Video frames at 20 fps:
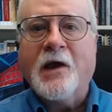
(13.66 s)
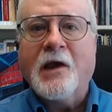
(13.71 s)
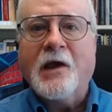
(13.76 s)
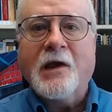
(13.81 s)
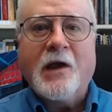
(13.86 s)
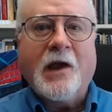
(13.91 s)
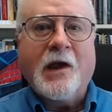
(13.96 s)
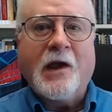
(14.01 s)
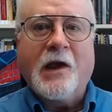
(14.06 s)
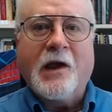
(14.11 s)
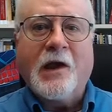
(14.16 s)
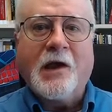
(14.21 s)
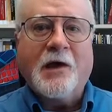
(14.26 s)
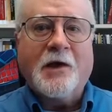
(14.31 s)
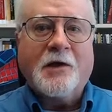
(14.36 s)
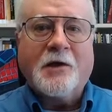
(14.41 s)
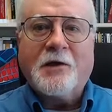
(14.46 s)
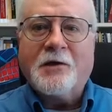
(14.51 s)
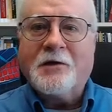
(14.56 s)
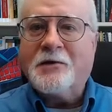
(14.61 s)

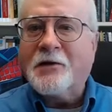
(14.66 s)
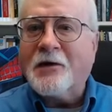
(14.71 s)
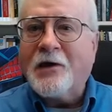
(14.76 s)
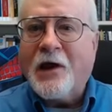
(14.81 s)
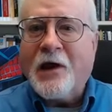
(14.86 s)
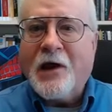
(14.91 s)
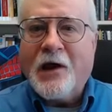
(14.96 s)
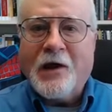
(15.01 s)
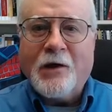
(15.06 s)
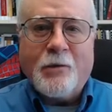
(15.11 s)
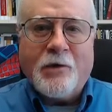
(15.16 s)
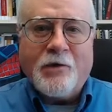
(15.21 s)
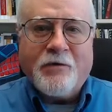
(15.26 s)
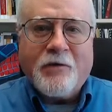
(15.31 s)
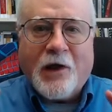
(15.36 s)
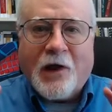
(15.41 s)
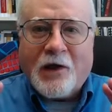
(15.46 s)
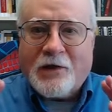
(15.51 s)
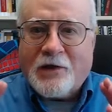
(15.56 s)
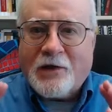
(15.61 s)
And today we've
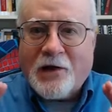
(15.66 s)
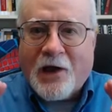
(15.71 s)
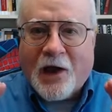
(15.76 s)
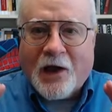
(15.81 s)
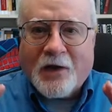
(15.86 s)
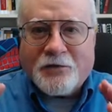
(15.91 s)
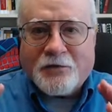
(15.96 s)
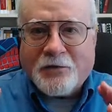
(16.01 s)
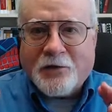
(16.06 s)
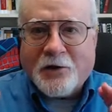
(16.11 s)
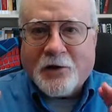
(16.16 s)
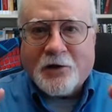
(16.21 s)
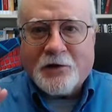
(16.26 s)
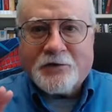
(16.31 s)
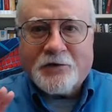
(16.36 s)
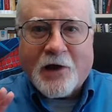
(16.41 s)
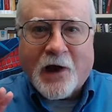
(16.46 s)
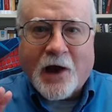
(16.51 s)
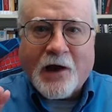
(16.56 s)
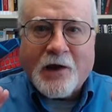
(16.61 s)
got a nice little
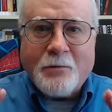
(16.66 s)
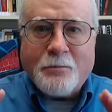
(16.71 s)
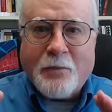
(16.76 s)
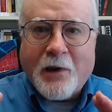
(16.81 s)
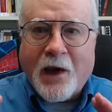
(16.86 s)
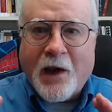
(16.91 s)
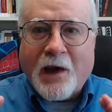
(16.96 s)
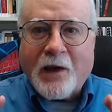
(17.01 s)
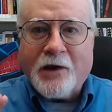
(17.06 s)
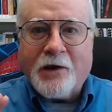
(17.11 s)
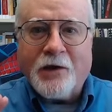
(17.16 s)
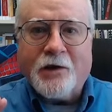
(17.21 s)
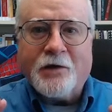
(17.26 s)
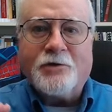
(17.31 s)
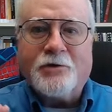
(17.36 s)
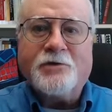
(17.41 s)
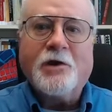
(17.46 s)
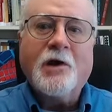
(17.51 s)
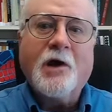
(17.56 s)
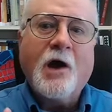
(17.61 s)
tight package
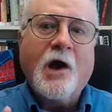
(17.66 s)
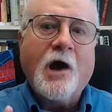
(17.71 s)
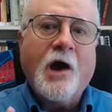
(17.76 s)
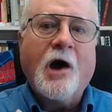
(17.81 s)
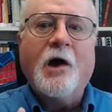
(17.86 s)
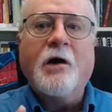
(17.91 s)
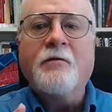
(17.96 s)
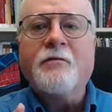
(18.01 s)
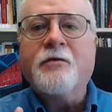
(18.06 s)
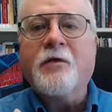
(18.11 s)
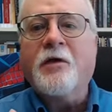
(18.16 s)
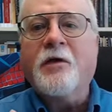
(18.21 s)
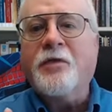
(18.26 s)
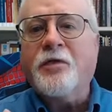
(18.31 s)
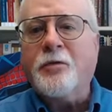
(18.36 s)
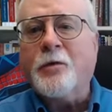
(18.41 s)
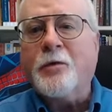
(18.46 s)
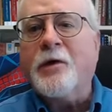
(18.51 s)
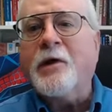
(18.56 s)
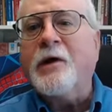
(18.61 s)
of the
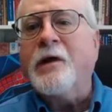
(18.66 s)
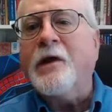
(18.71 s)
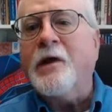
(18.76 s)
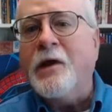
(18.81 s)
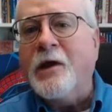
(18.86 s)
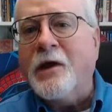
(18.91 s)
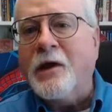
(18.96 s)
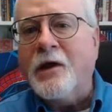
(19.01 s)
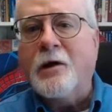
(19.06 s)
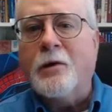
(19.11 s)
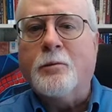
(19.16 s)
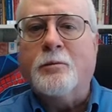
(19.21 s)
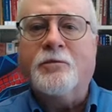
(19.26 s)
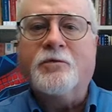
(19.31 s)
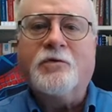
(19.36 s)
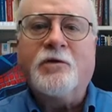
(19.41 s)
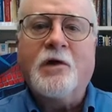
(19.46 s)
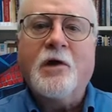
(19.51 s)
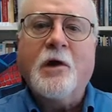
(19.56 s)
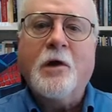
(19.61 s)
three M's:
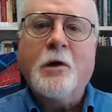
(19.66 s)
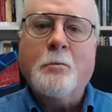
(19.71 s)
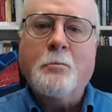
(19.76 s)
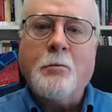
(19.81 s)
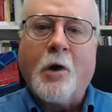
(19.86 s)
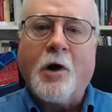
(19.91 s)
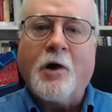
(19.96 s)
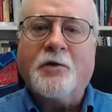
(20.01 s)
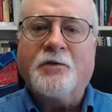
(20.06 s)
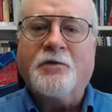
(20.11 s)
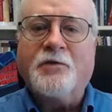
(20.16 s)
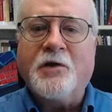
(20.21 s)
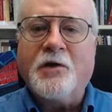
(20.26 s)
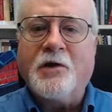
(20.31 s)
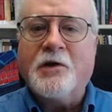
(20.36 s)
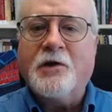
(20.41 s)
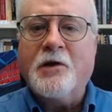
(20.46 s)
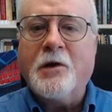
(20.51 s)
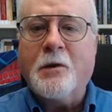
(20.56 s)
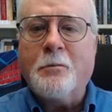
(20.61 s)

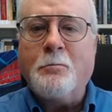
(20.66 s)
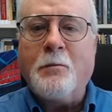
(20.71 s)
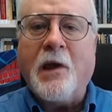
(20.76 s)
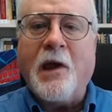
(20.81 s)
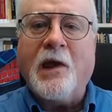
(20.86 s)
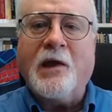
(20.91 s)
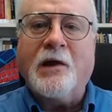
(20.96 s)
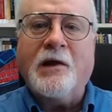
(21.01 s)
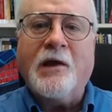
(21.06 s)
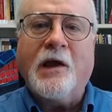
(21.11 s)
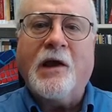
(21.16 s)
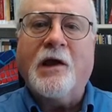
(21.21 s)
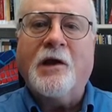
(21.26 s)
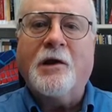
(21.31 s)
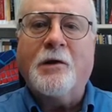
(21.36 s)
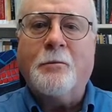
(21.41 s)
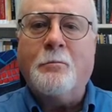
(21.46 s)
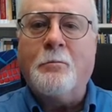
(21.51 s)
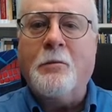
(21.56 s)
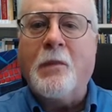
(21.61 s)
Marcion, Mani, and
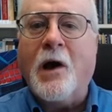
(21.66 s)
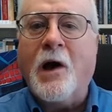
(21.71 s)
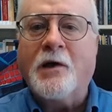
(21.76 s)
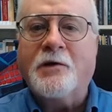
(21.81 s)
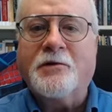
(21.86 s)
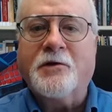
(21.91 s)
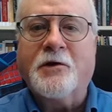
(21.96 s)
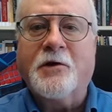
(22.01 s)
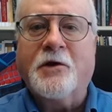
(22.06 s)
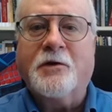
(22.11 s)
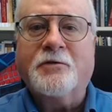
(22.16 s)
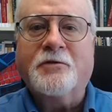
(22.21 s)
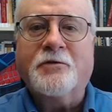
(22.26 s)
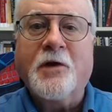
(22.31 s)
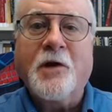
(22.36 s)
Montanist.